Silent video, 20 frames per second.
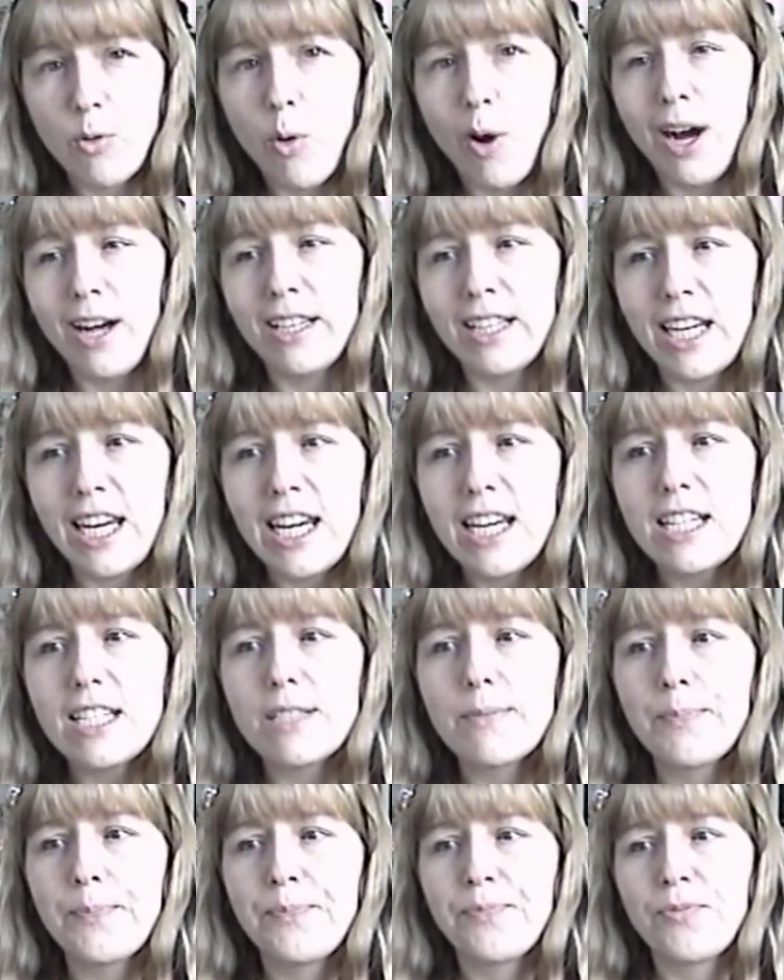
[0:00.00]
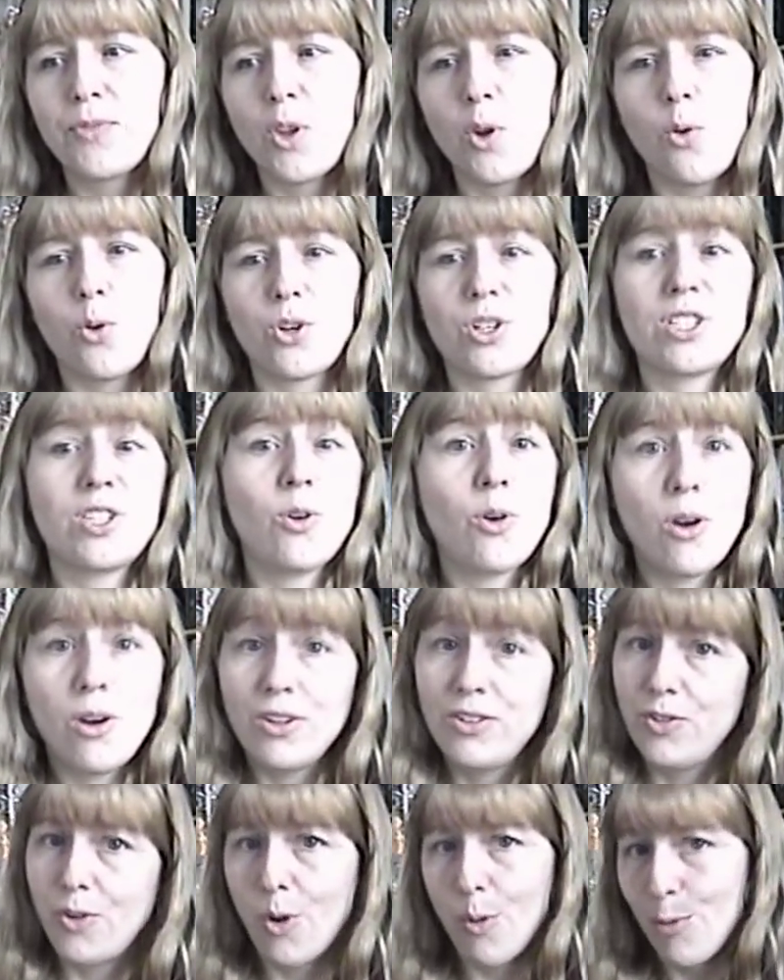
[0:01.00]
qualities, or
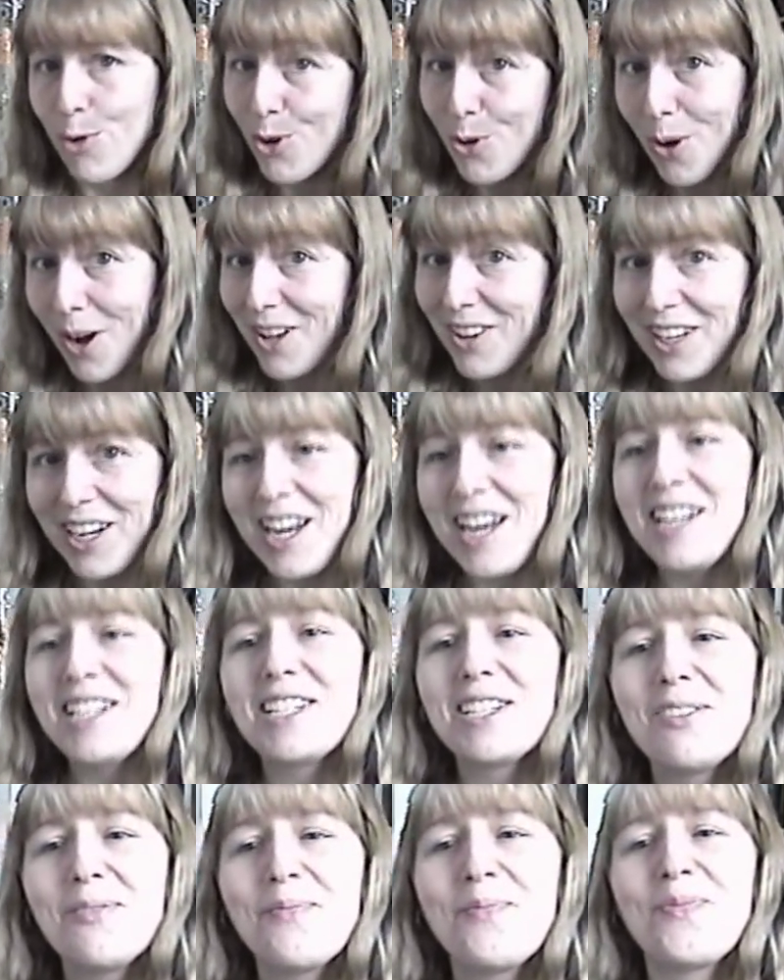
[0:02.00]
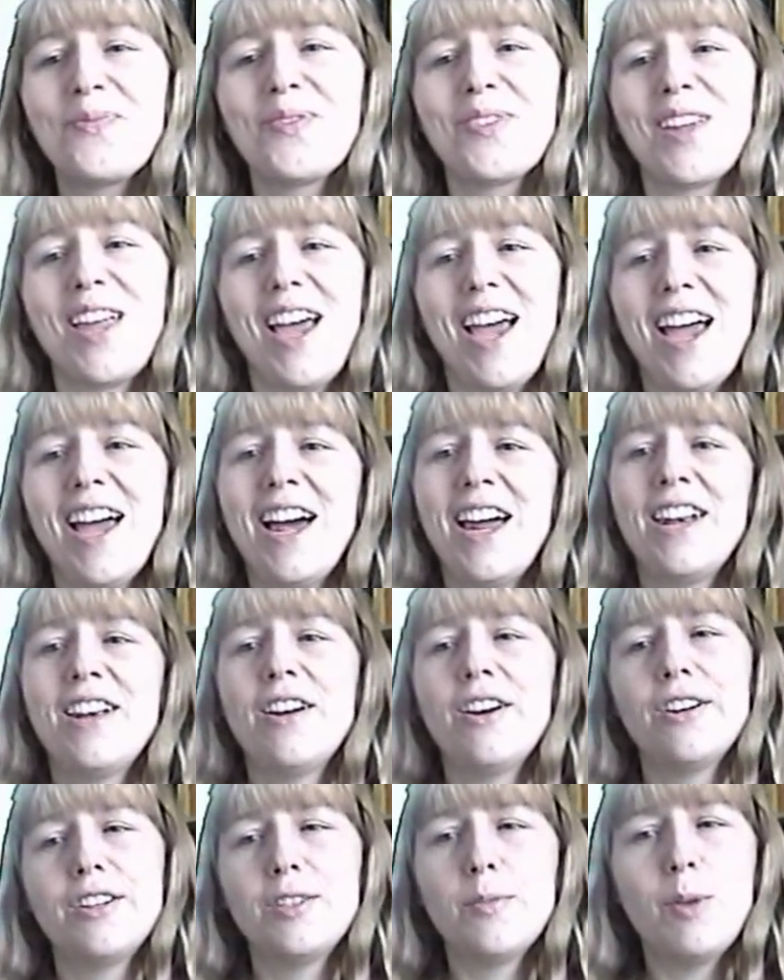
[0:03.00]
so-called normal qualities, and
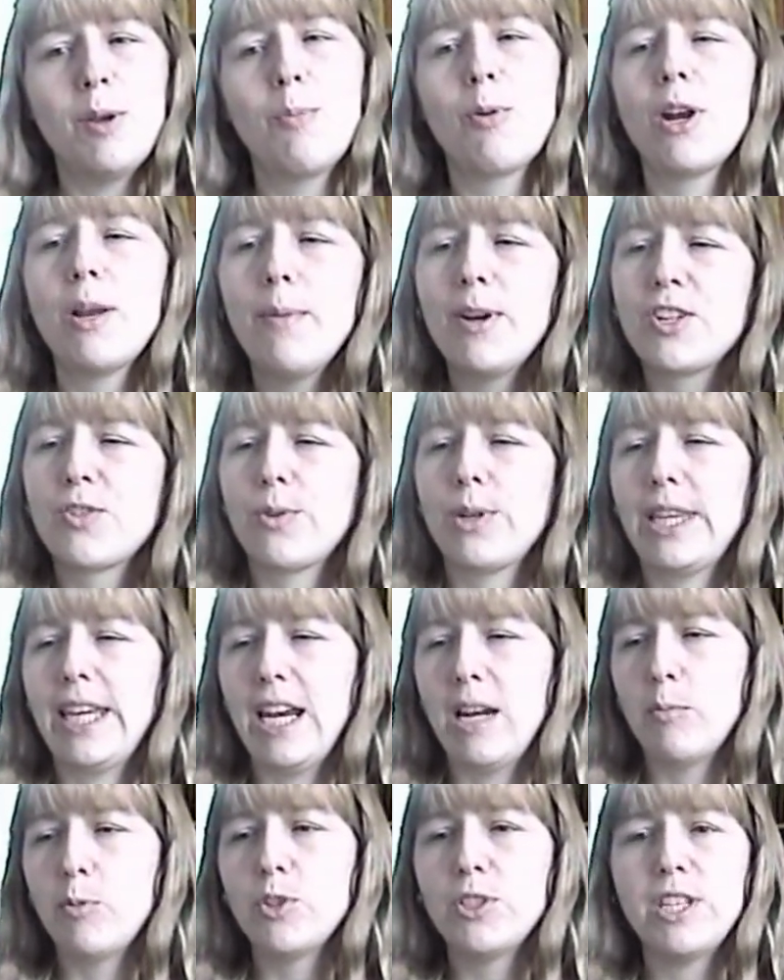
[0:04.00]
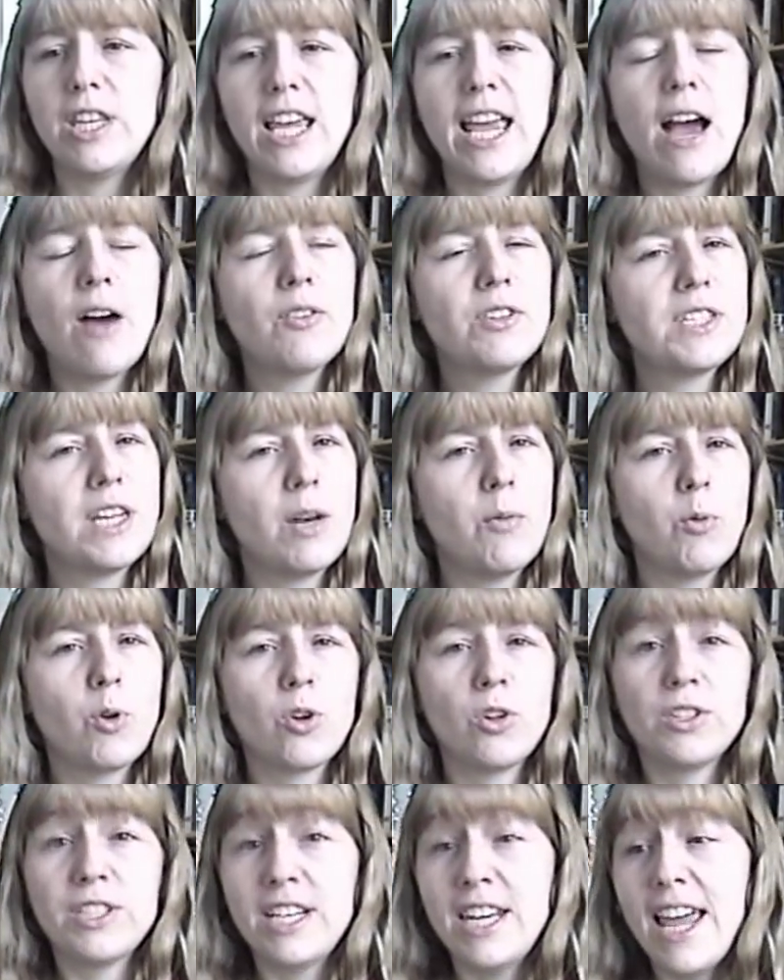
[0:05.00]
to be pretty much relatable to the outside
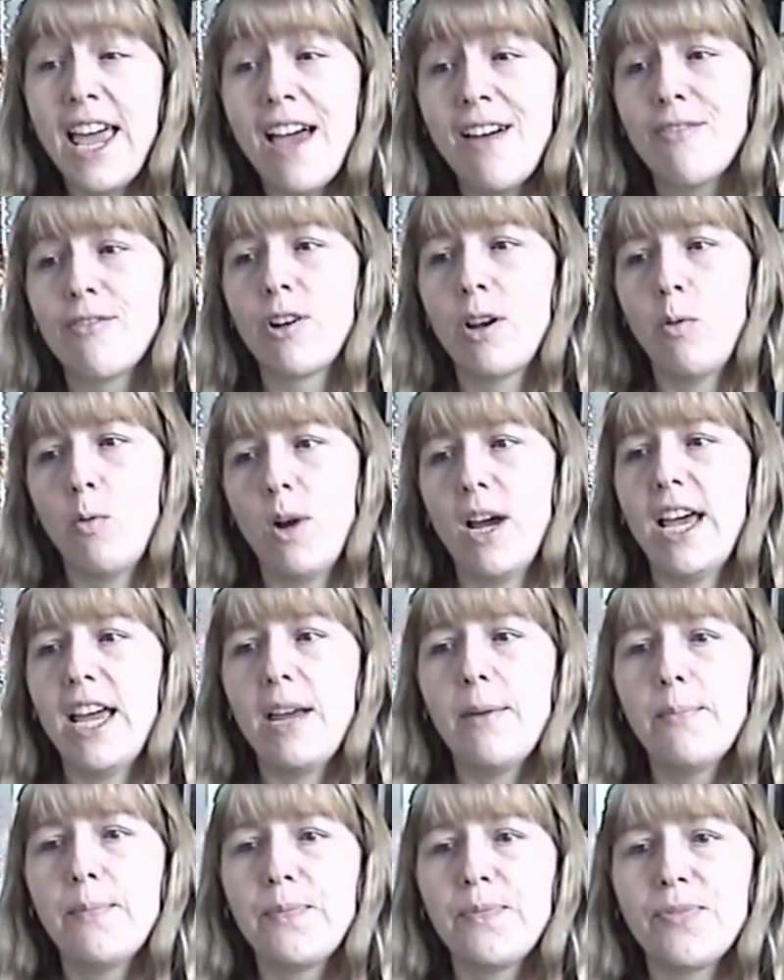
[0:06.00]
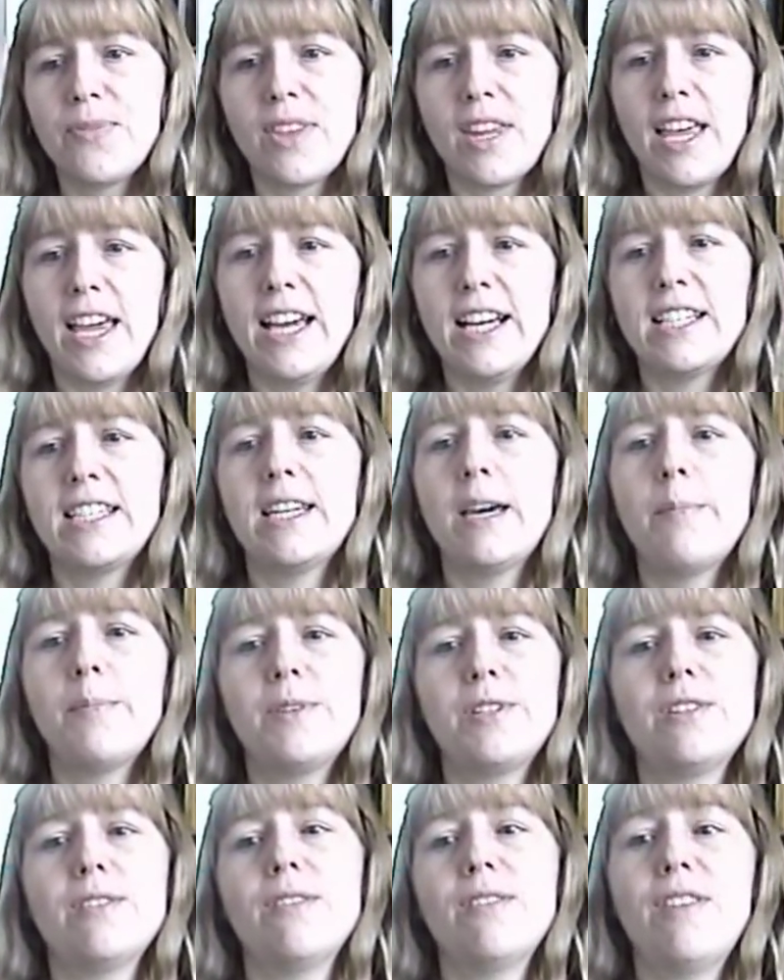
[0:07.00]
world in every way,
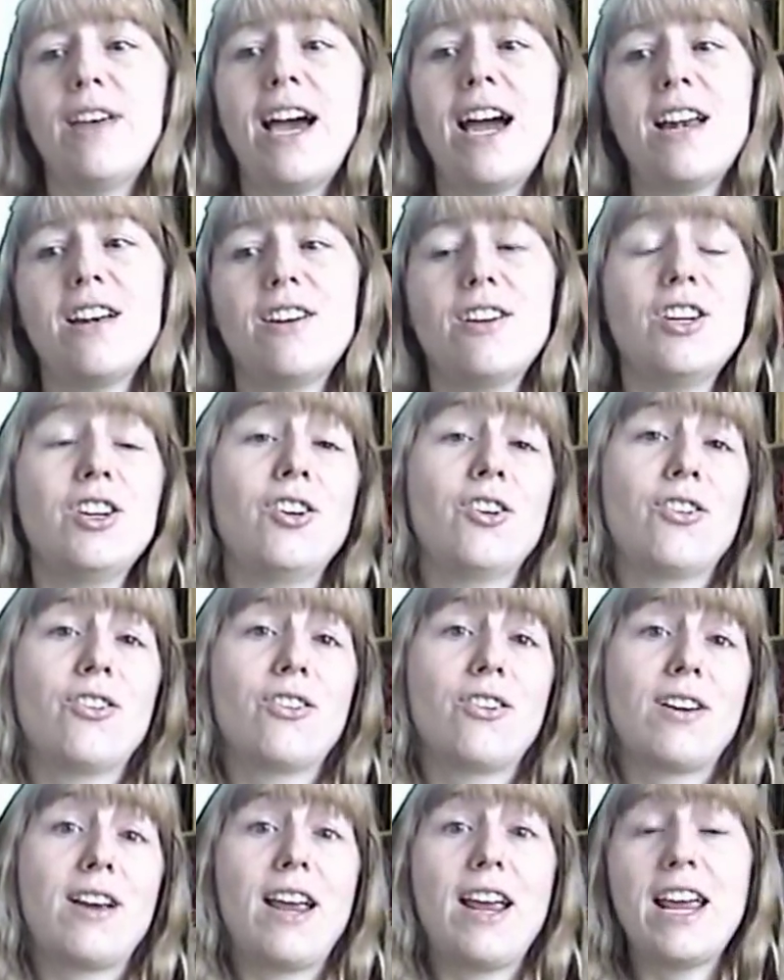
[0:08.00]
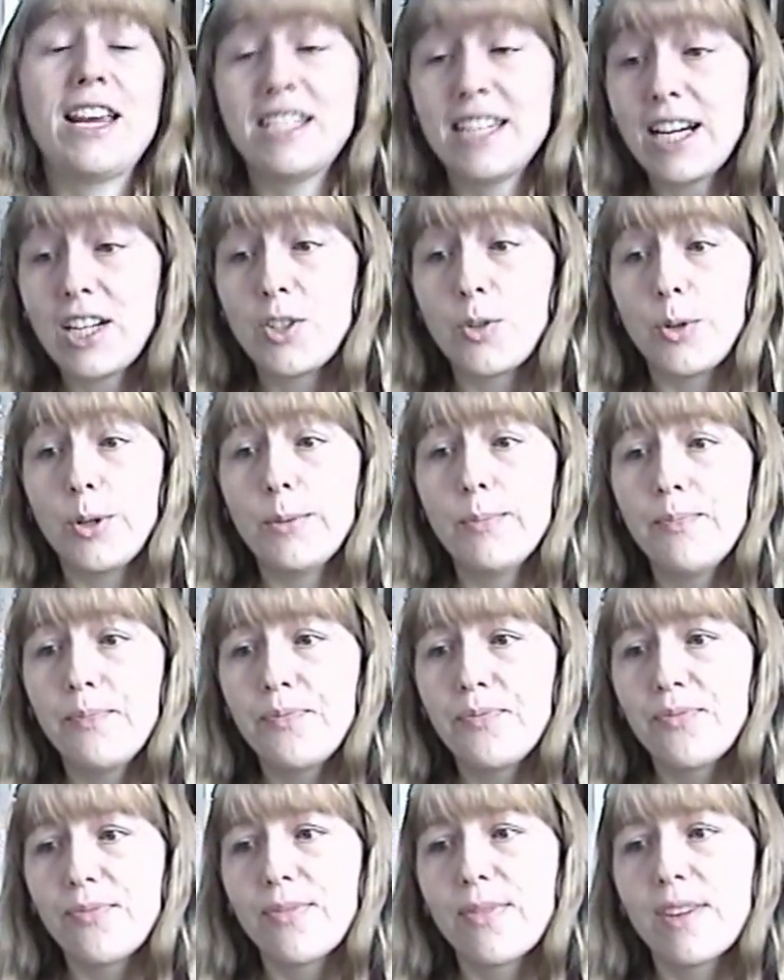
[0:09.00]
except that you're asexual.
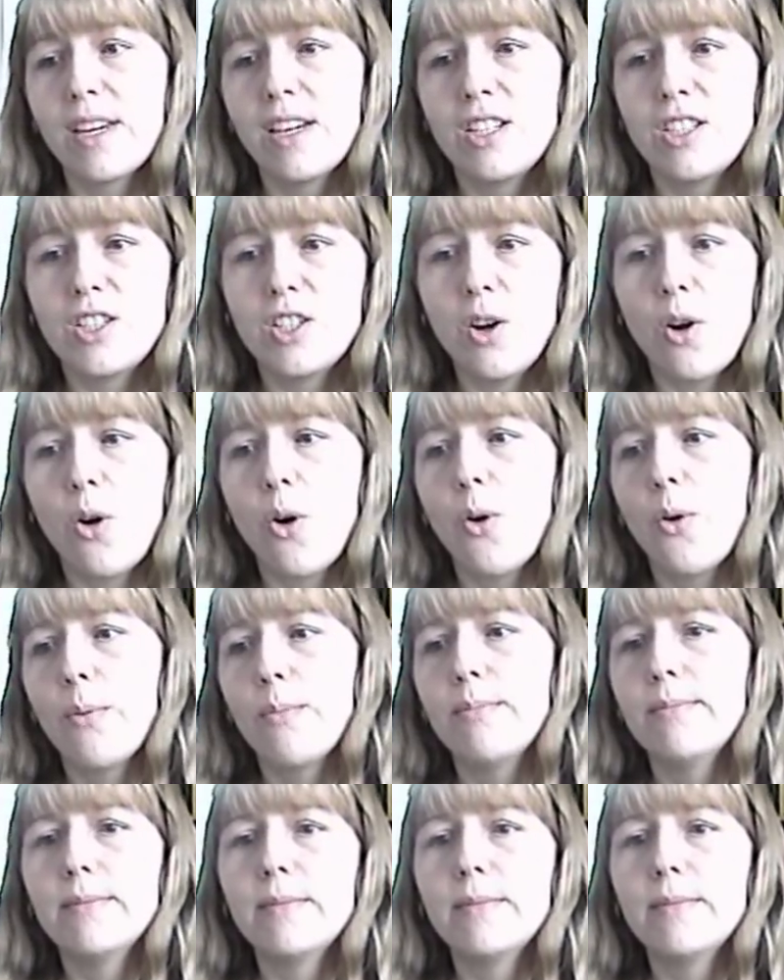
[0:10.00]
So,